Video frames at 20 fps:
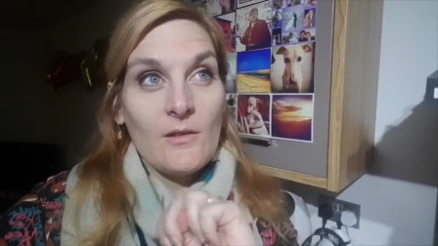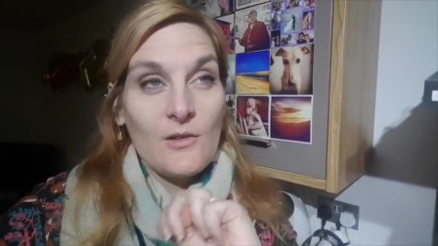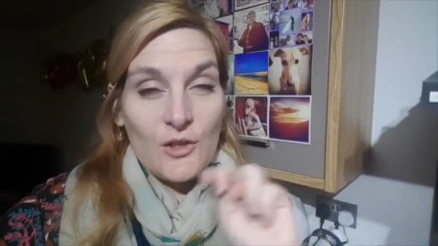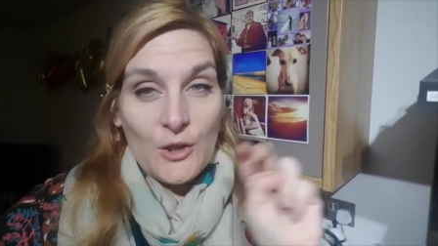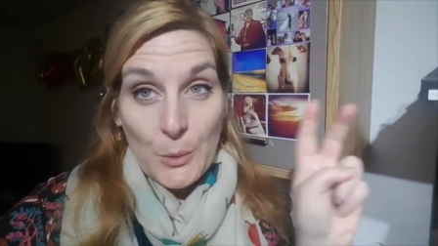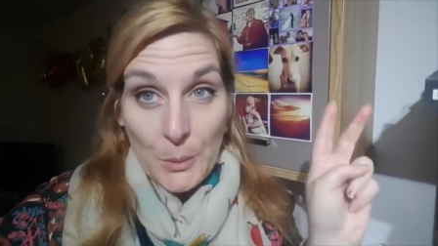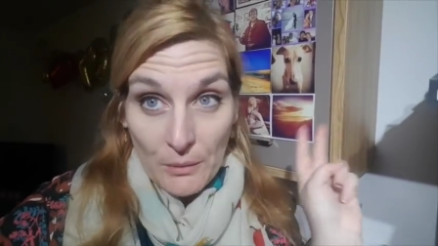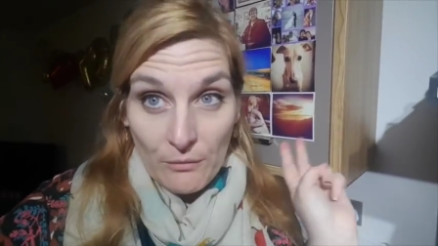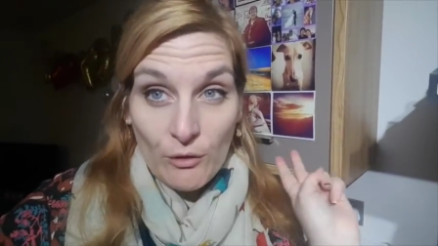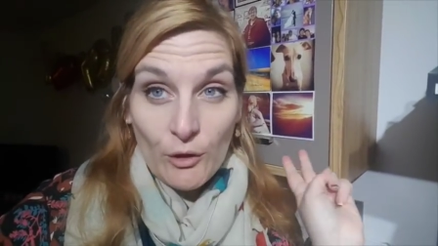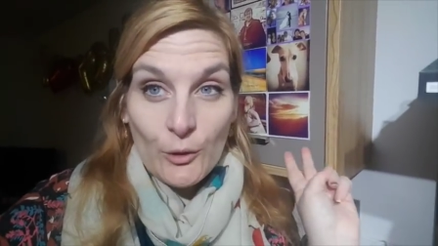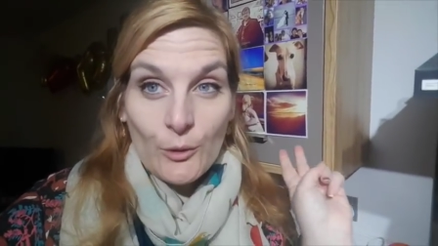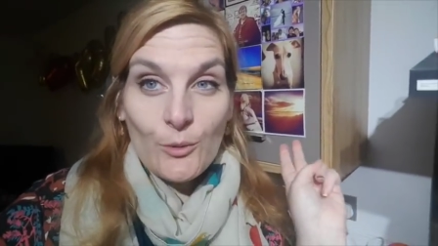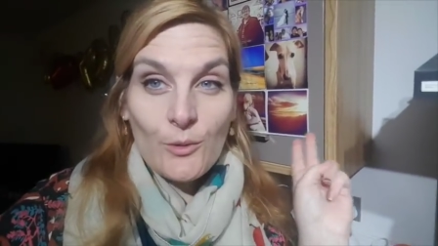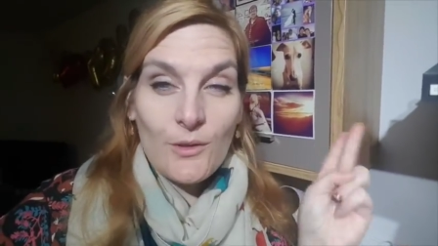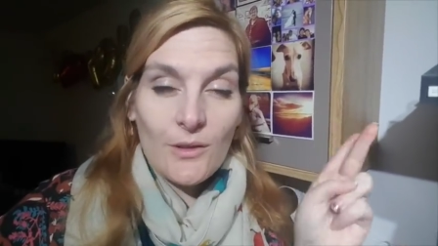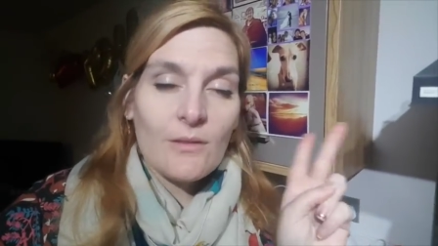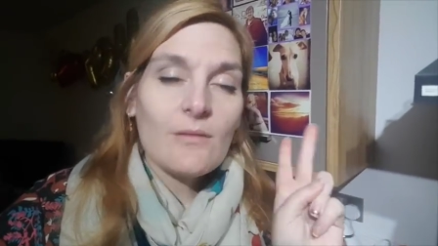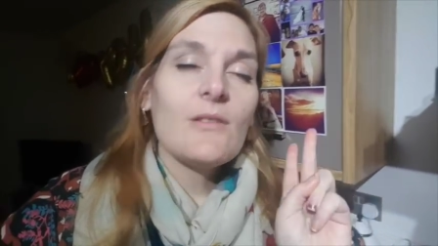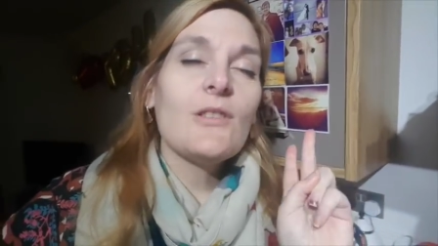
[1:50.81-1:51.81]
2 are
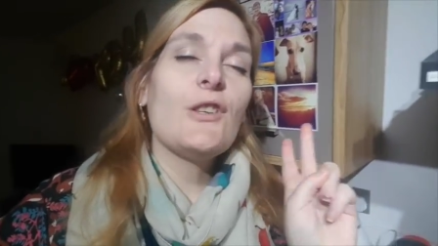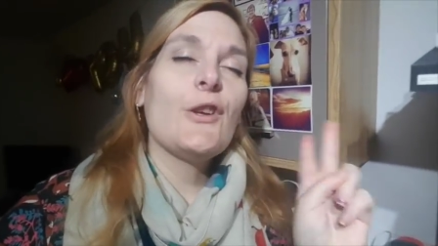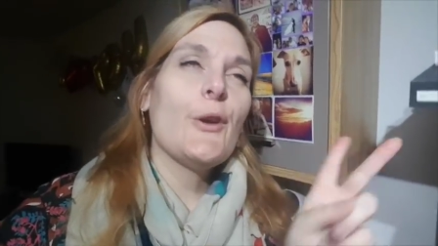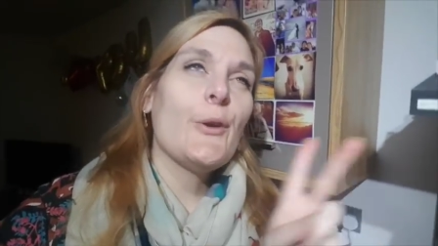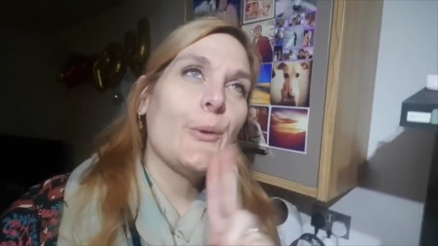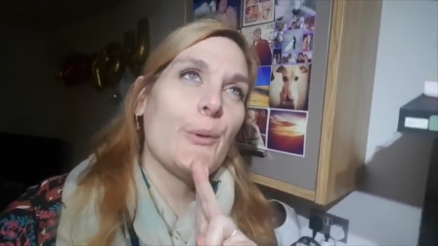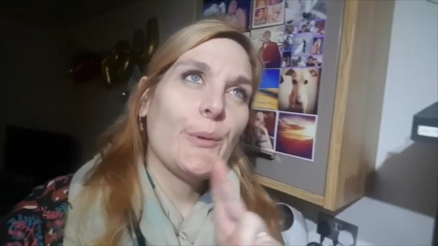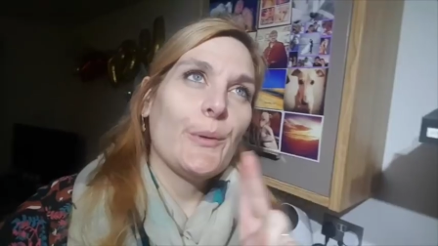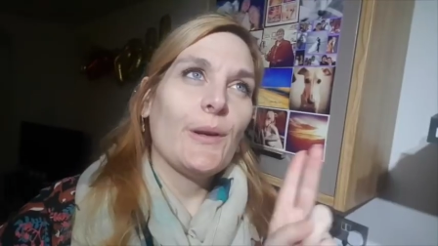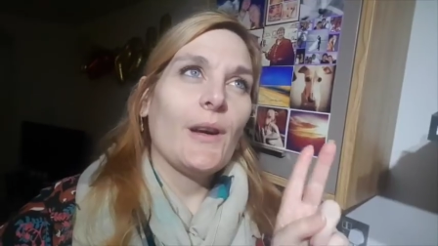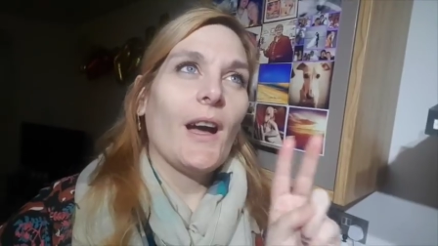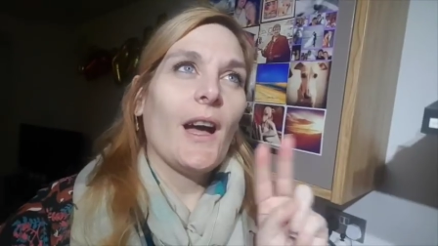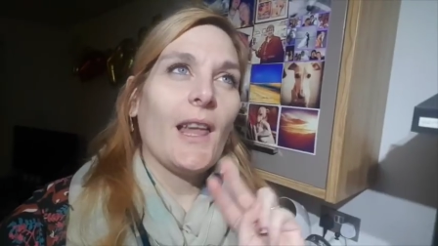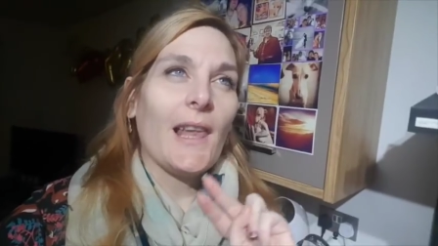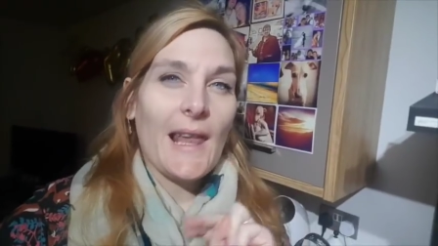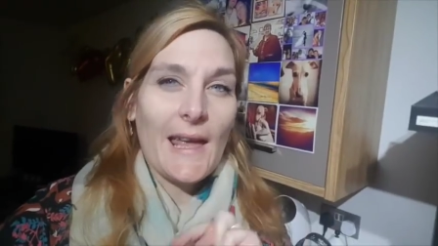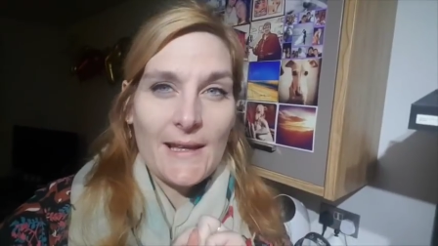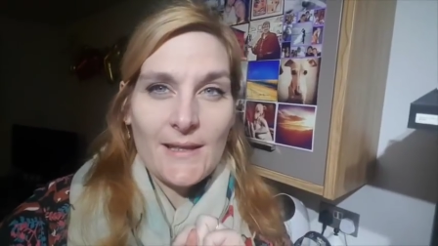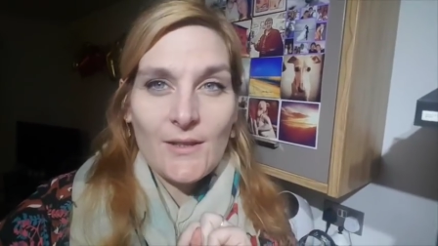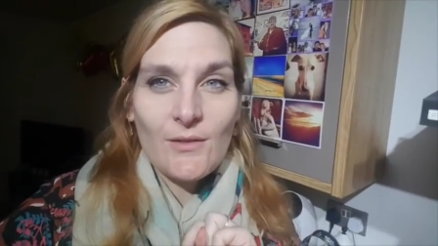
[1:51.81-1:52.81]
rude, 2 are
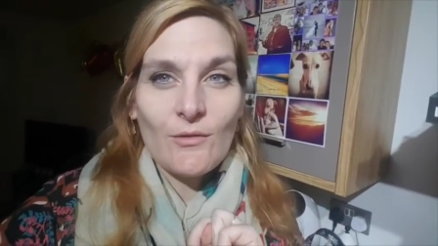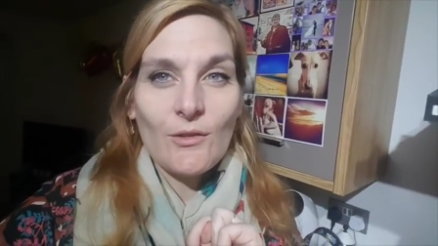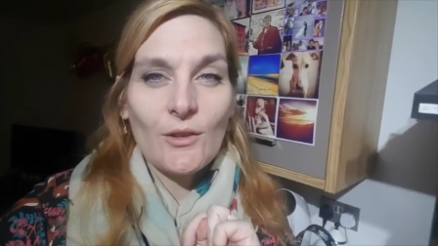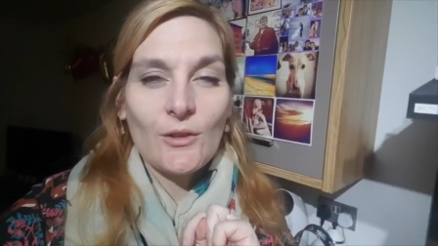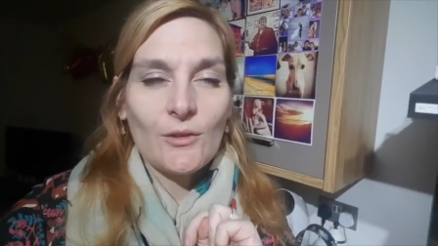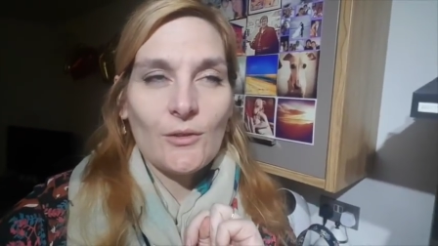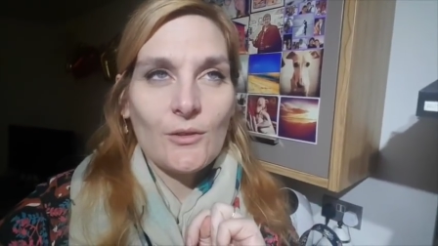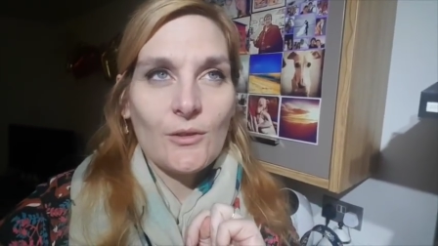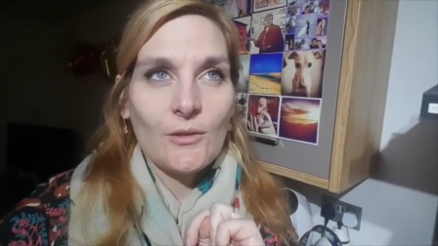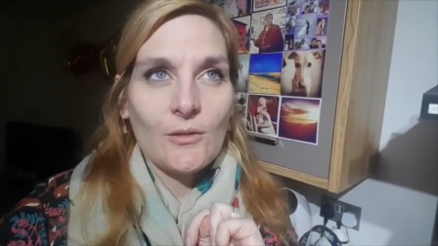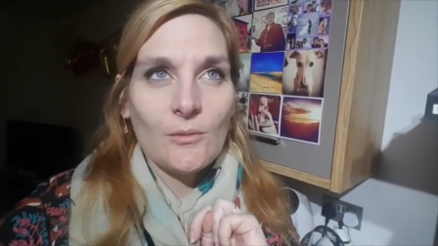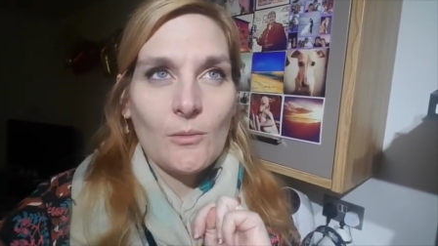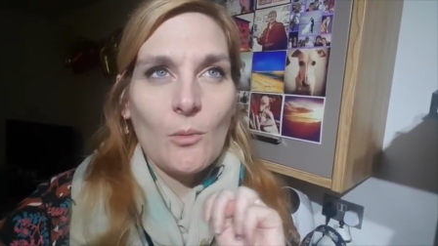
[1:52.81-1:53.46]
less rude.